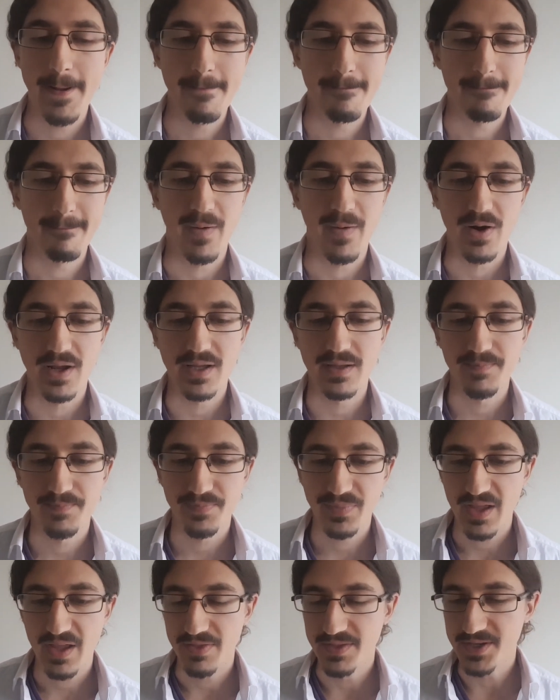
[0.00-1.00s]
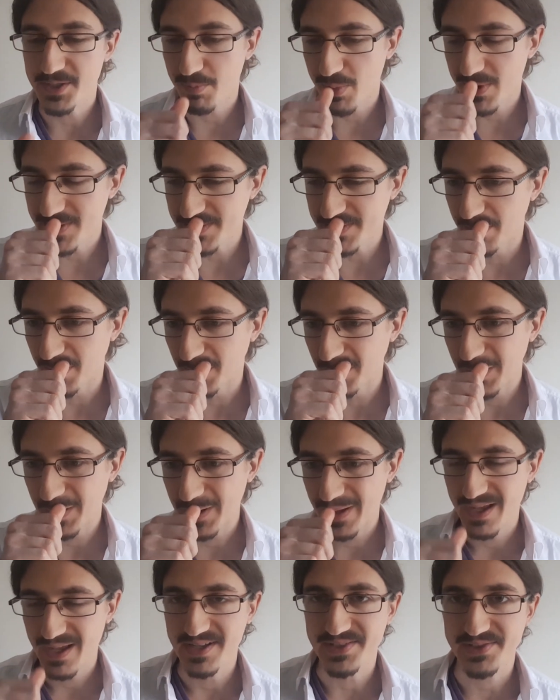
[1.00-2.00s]
All right, this principle
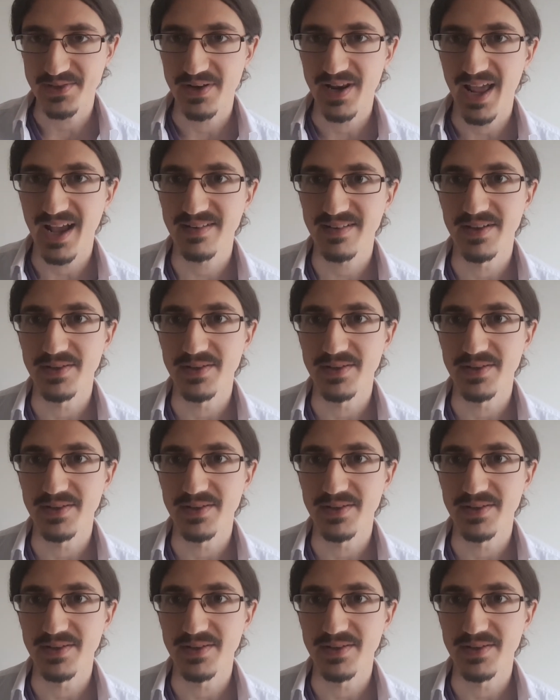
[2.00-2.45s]
is connected